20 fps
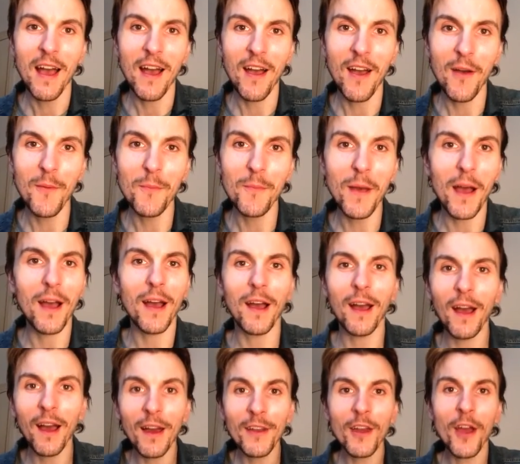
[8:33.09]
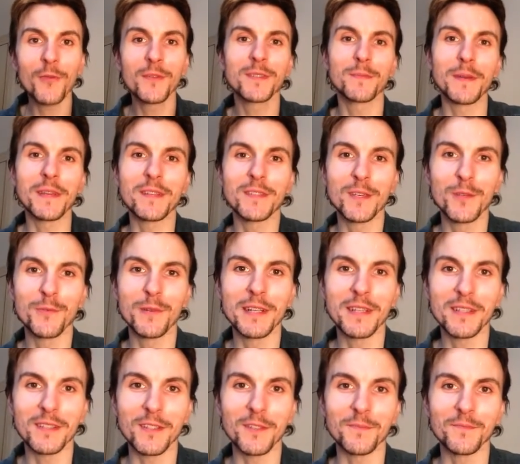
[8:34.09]
And I will speak to you
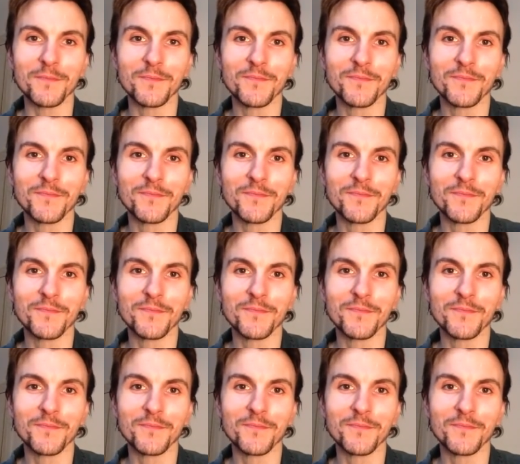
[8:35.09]
really soon.